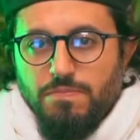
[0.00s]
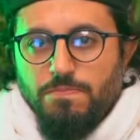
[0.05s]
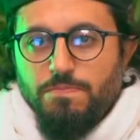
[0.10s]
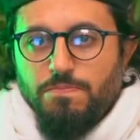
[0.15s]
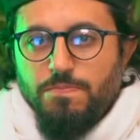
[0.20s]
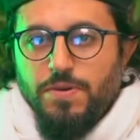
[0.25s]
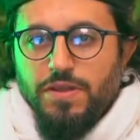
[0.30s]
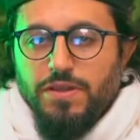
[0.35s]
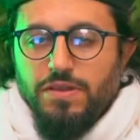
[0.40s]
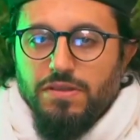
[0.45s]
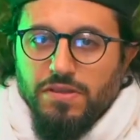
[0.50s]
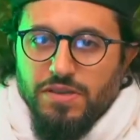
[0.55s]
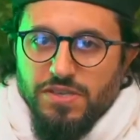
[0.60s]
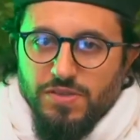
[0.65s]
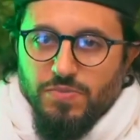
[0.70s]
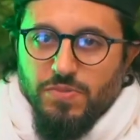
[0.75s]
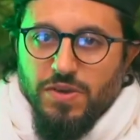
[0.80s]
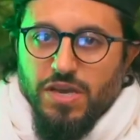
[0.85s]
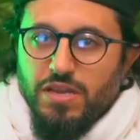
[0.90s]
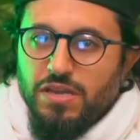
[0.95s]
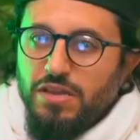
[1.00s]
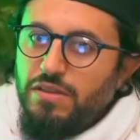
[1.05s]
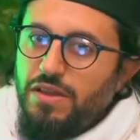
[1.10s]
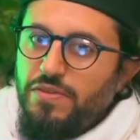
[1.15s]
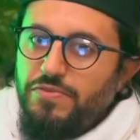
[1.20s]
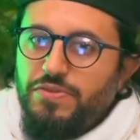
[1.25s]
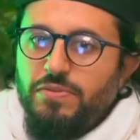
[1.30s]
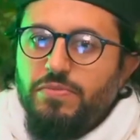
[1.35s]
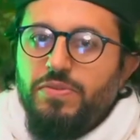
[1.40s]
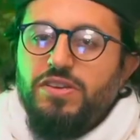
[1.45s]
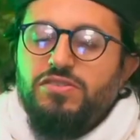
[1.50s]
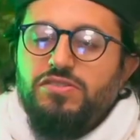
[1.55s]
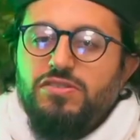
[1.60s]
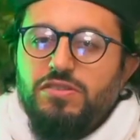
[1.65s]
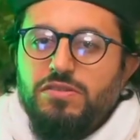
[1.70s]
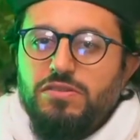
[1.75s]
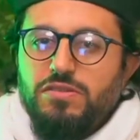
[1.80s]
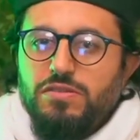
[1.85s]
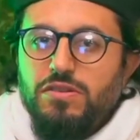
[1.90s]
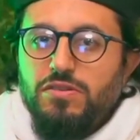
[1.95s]
But this man, he left the
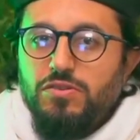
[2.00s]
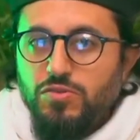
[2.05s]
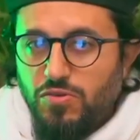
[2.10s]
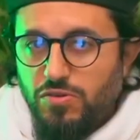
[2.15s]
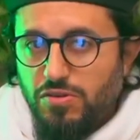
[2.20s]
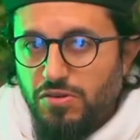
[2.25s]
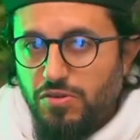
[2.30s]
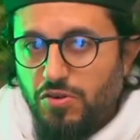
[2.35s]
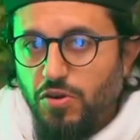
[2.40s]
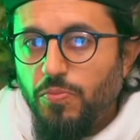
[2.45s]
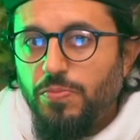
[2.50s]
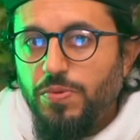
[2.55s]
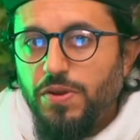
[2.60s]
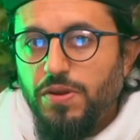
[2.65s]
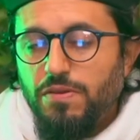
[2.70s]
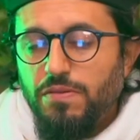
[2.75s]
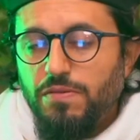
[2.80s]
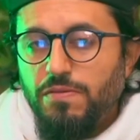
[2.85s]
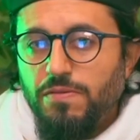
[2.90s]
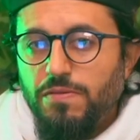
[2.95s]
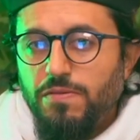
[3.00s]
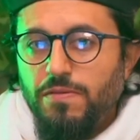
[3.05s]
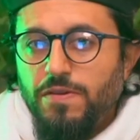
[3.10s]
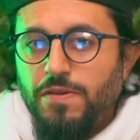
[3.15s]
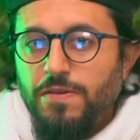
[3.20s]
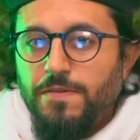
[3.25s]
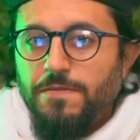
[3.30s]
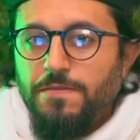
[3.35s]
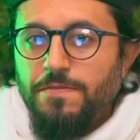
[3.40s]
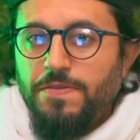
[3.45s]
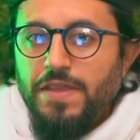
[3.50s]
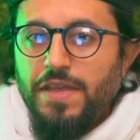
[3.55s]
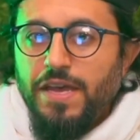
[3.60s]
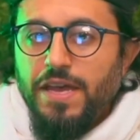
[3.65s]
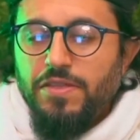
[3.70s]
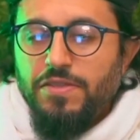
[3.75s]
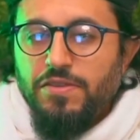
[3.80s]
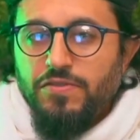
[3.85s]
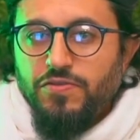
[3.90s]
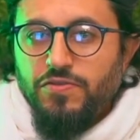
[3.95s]
masjid, the door open.
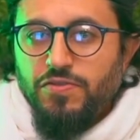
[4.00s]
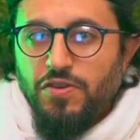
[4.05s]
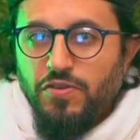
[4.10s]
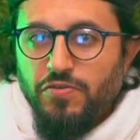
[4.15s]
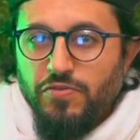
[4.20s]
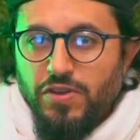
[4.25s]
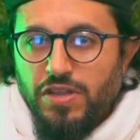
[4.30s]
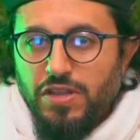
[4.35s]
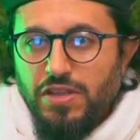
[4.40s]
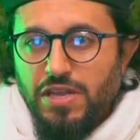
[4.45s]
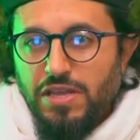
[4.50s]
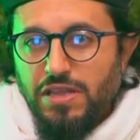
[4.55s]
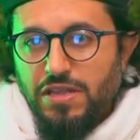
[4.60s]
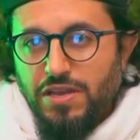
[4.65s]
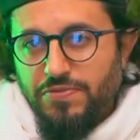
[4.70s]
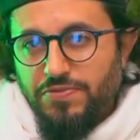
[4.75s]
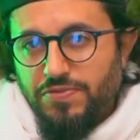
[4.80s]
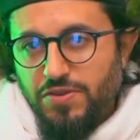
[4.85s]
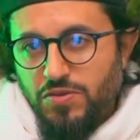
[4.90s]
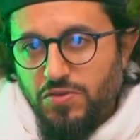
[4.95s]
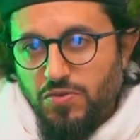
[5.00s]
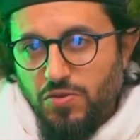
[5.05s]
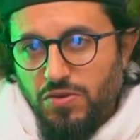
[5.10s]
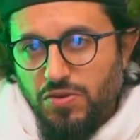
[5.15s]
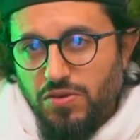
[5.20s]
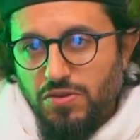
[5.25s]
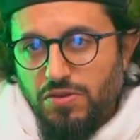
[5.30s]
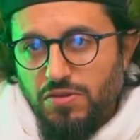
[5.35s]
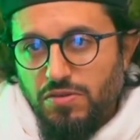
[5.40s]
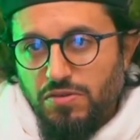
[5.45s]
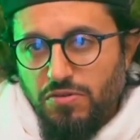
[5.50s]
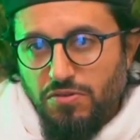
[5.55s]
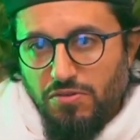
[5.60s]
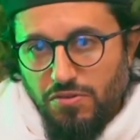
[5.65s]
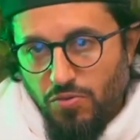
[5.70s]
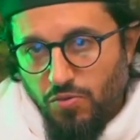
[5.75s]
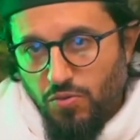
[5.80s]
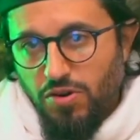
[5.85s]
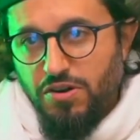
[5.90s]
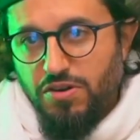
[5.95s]
And the servant, they left the door, or
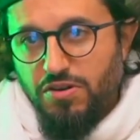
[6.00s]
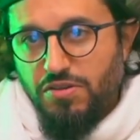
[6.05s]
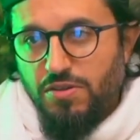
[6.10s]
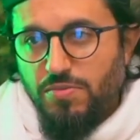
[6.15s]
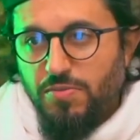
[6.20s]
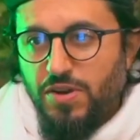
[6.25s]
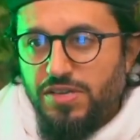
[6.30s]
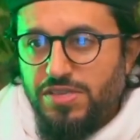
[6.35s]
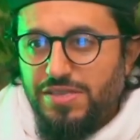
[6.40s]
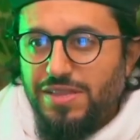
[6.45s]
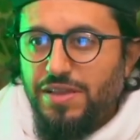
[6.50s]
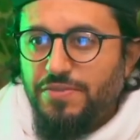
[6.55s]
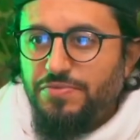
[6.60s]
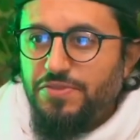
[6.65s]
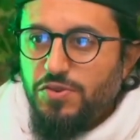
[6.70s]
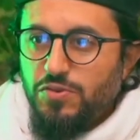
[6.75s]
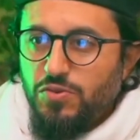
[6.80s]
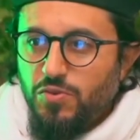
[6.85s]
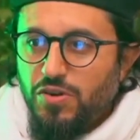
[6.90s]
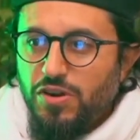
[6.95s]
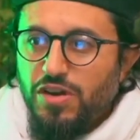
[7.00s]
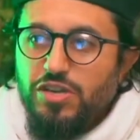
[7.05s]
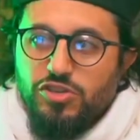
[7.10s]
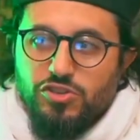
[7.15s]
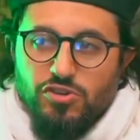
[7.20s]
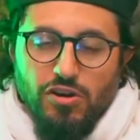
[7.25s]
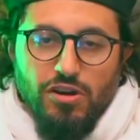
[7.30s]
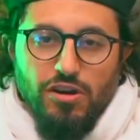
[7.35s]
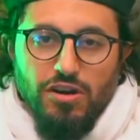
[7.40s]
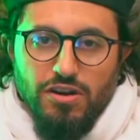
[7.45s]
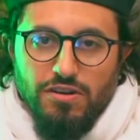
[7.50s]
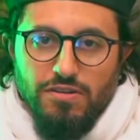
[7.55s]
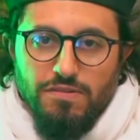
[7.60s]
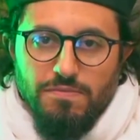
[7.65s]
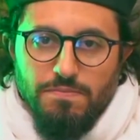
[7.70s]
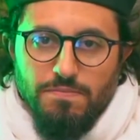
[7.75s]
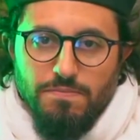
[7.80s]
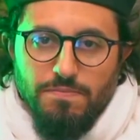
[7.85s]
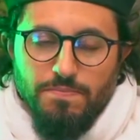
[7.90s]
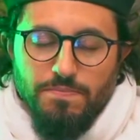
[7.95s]
the worker in the mosque left the door ajar,
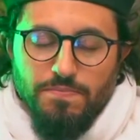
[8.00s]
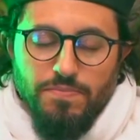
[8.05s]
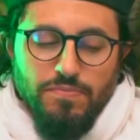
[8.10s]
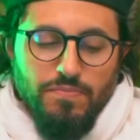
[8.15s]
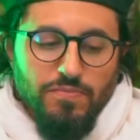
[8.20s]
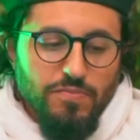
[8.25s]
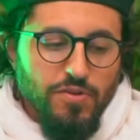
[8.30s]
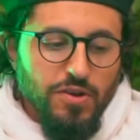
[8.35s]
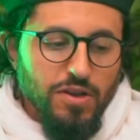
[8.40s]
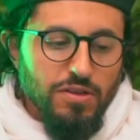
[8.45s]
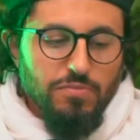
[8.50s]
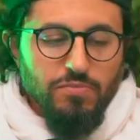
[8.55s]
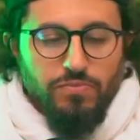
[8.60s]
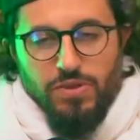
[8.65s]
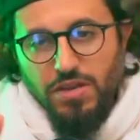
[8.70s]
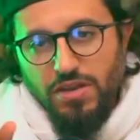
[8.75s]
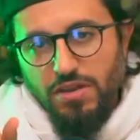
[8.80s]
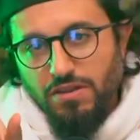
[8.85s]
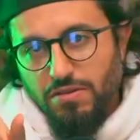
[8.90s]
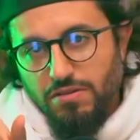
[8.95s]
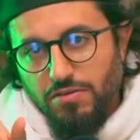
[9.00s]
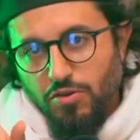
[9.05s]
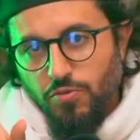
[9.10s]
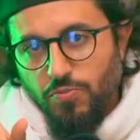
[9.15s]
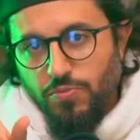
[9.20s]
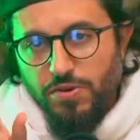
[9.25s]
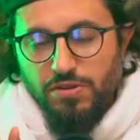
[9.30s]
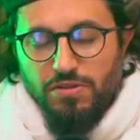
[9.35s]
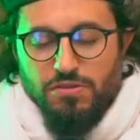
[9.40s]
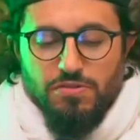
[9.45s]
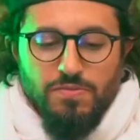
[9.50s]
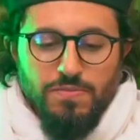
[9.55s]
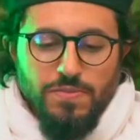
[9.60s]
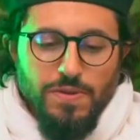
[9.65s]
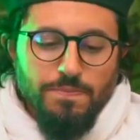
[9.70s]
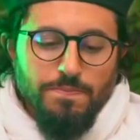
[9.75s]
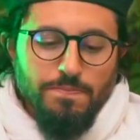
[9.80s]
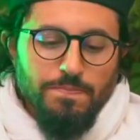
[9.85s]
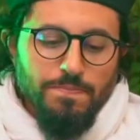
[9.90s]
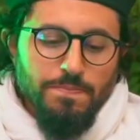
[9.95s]
right? Meaning open a little bit
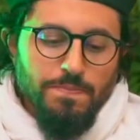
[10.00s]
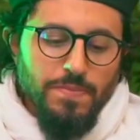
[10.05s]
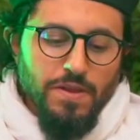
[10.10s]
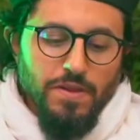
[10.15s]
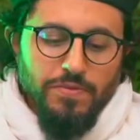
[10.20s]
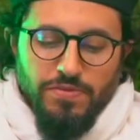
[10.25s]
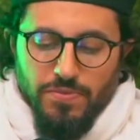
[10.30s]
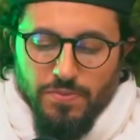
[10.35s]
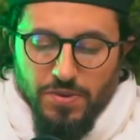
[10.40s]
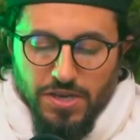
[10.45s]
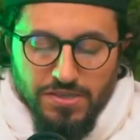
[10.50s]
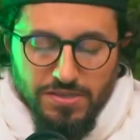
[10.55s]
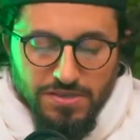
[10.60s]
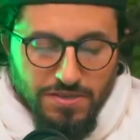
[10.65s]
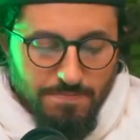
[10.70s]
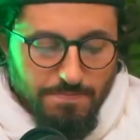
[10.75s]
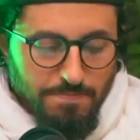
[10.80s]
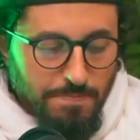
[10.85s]
of the mosque.